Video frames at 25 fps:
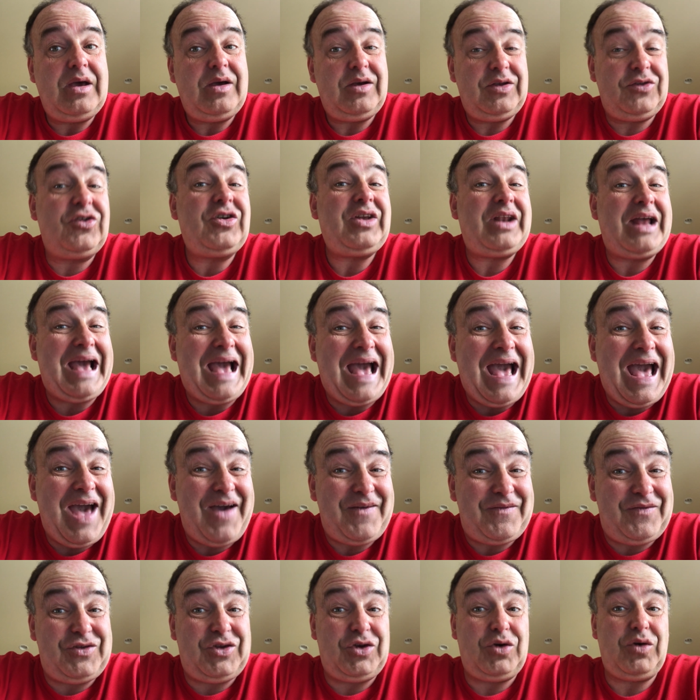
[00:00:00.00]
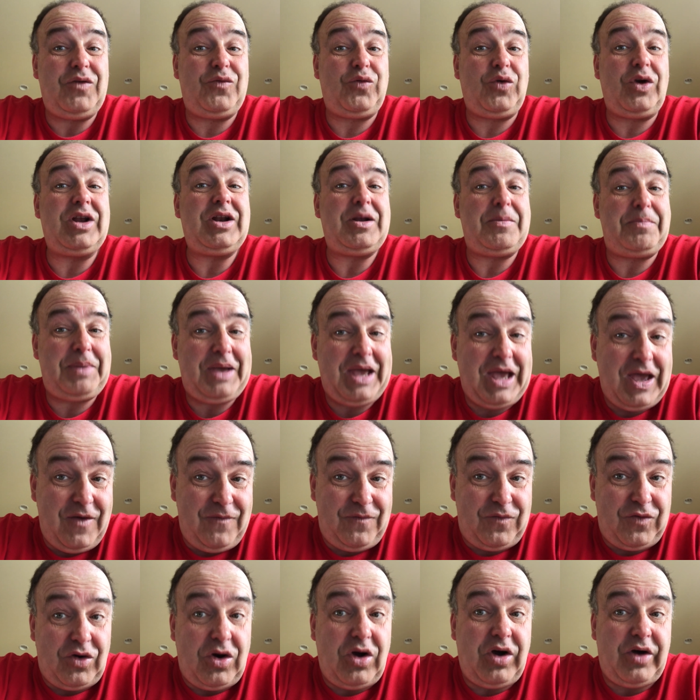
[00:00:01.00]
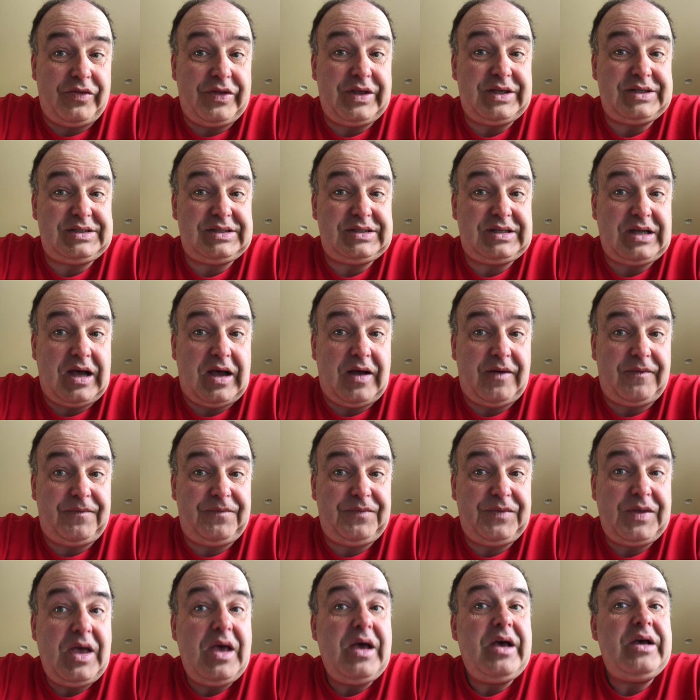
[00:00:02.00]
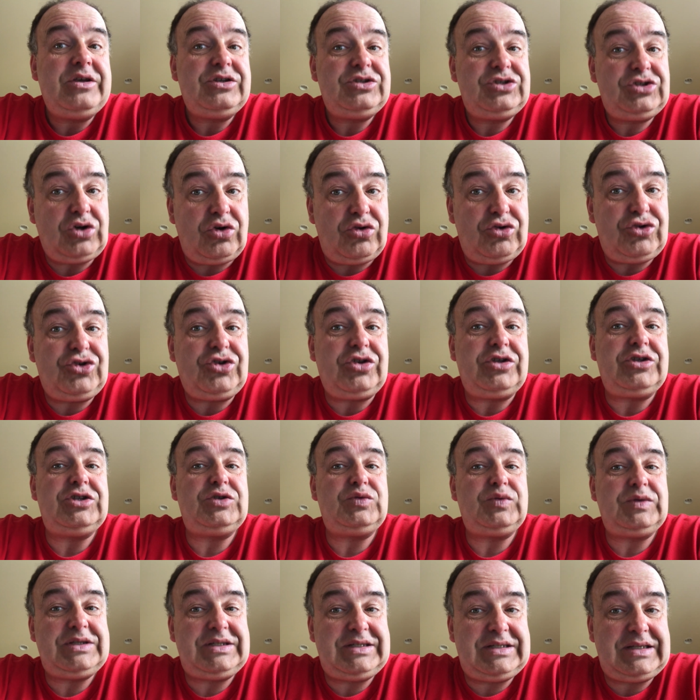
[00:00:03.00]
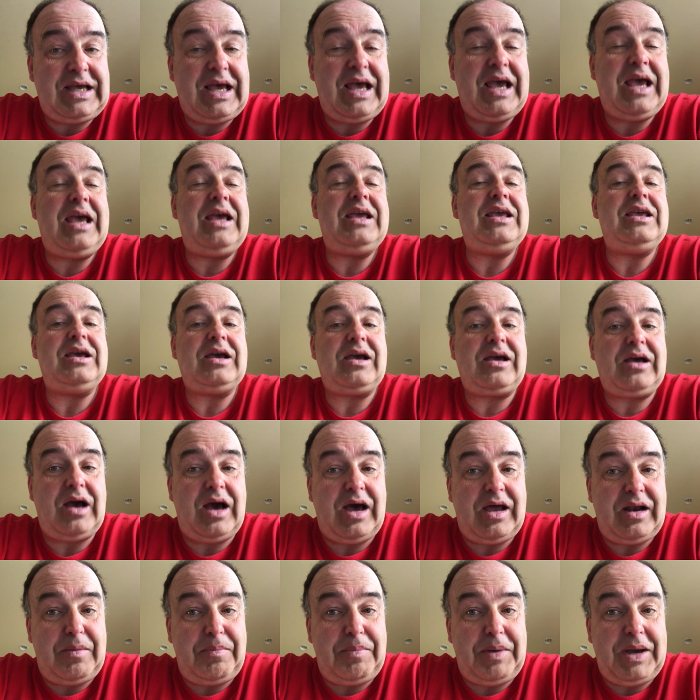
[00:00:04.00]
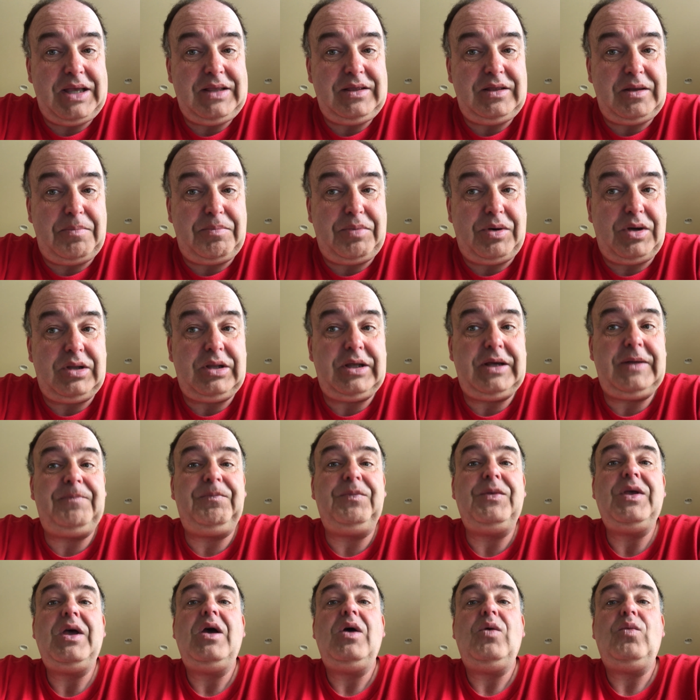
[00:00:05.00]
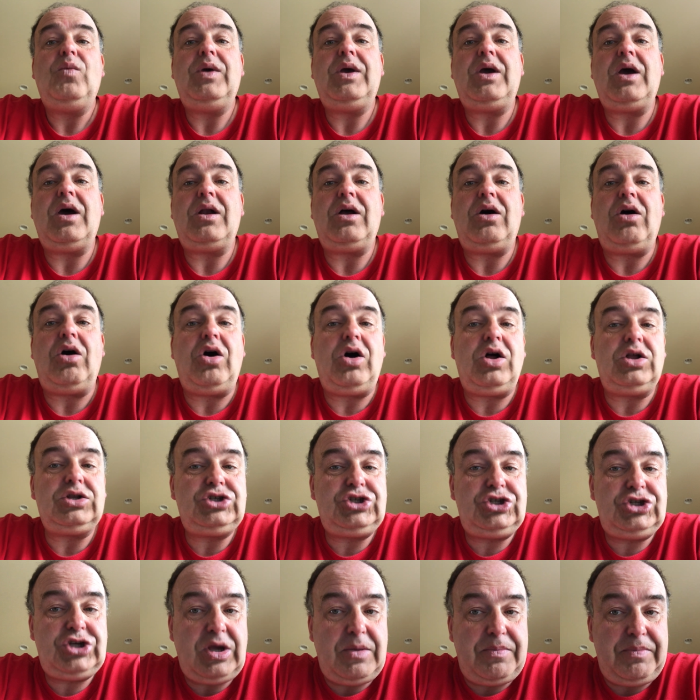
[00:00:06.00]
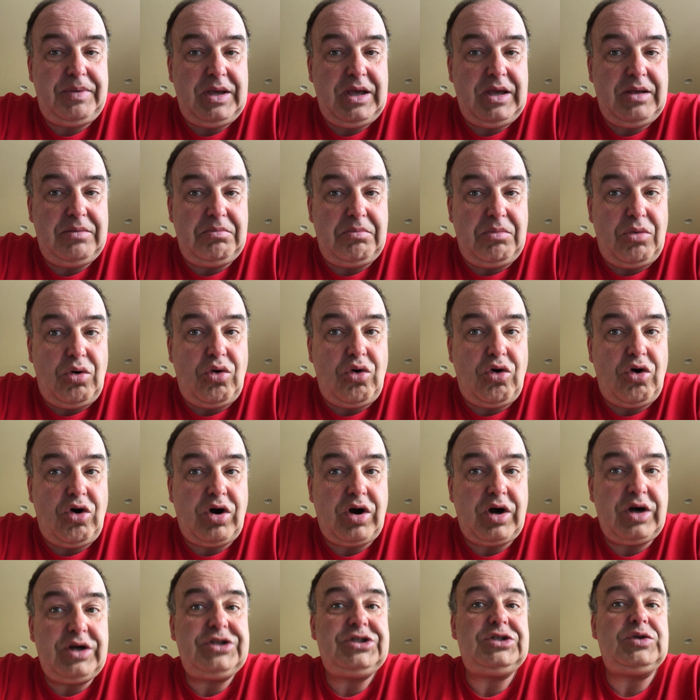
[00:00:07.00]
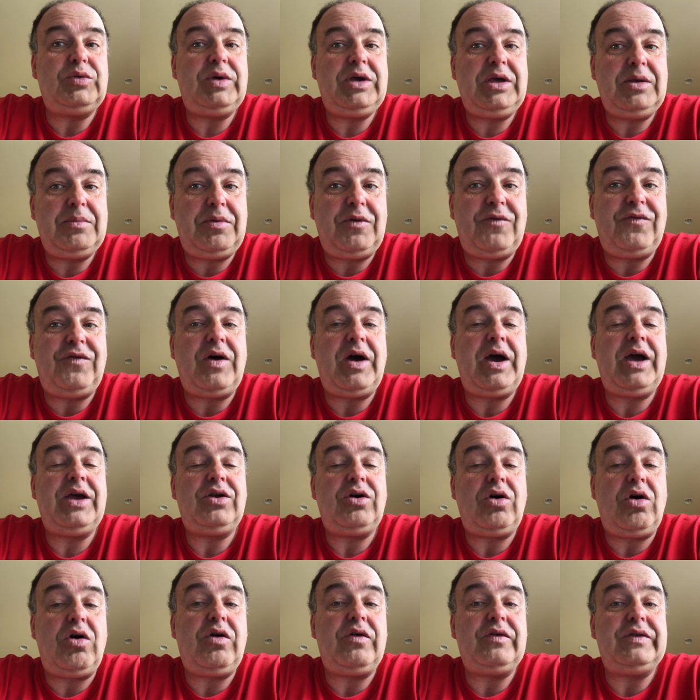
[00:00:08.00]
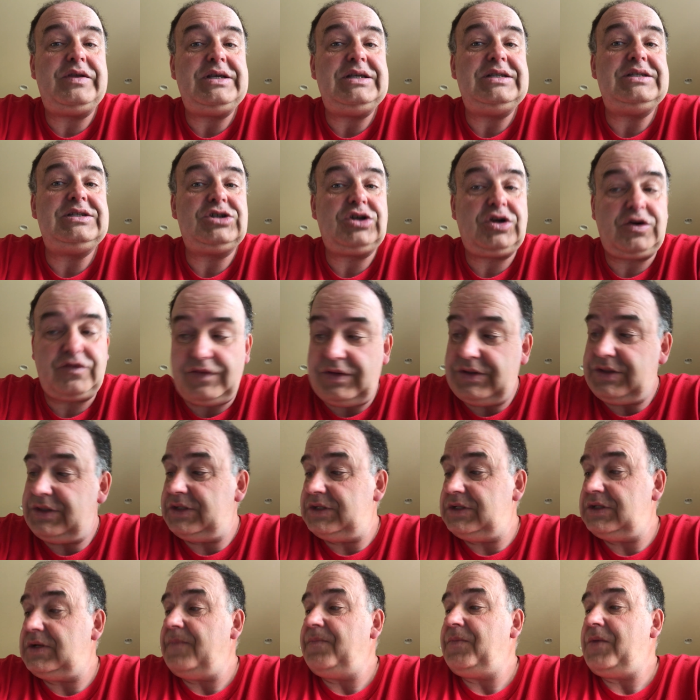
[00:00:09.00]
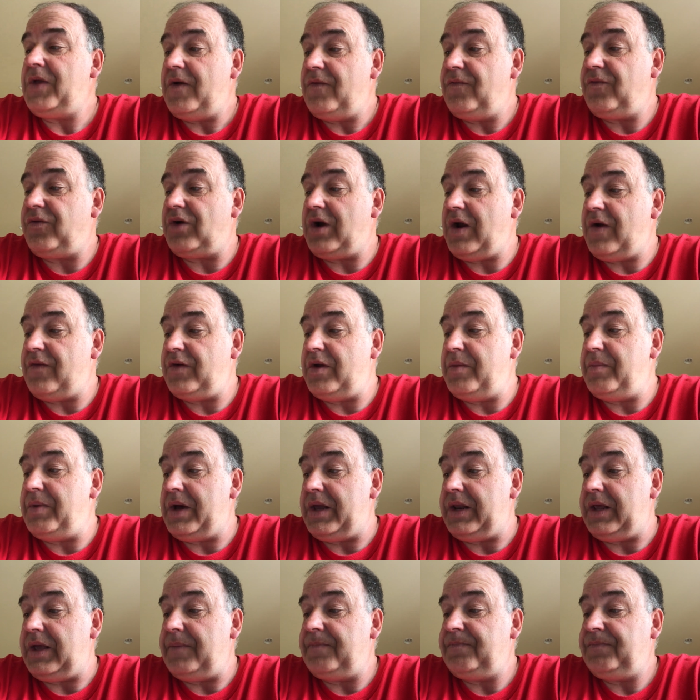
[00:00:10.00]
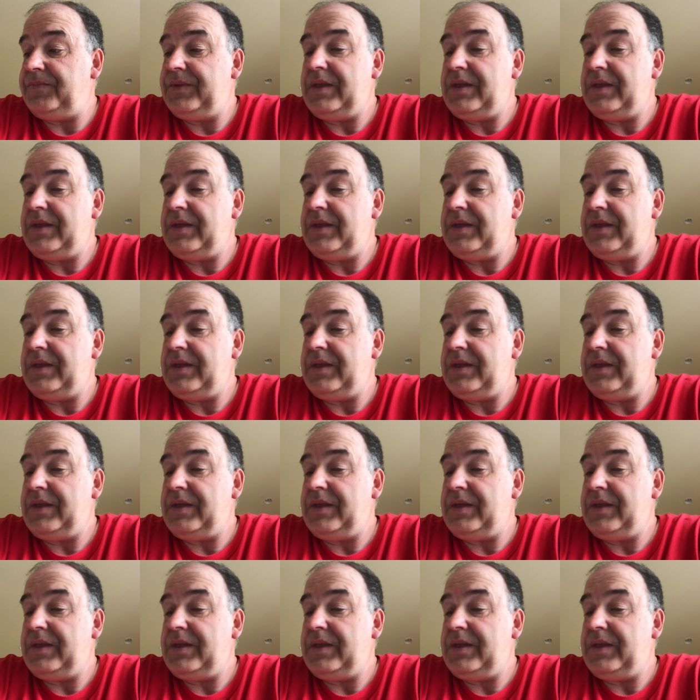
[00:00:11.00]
It's going to have to if we're going to pay for all this stuff. Socialists would say you got to bite the bullet. We got to all chip in more so we can provide all these services for everybody.